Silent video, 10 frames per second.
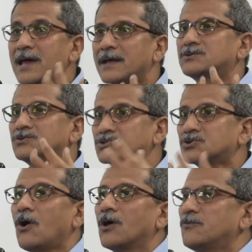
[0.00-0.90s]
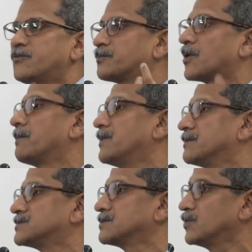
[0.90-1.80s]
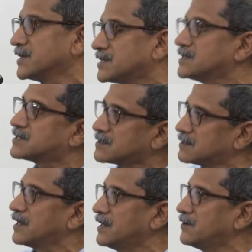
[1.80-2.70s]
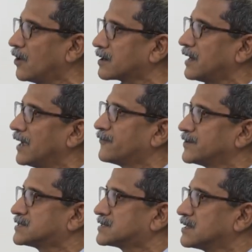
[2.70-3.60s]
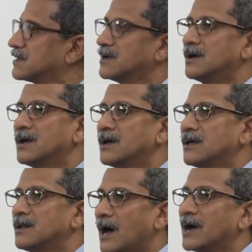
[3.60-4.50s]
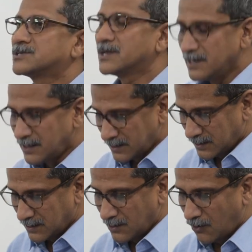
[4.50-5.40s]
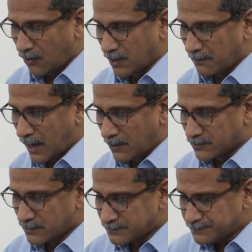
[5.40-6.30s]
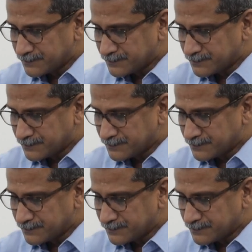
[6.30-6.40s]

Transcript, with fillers: get to solve problems which is really what life is largely all about.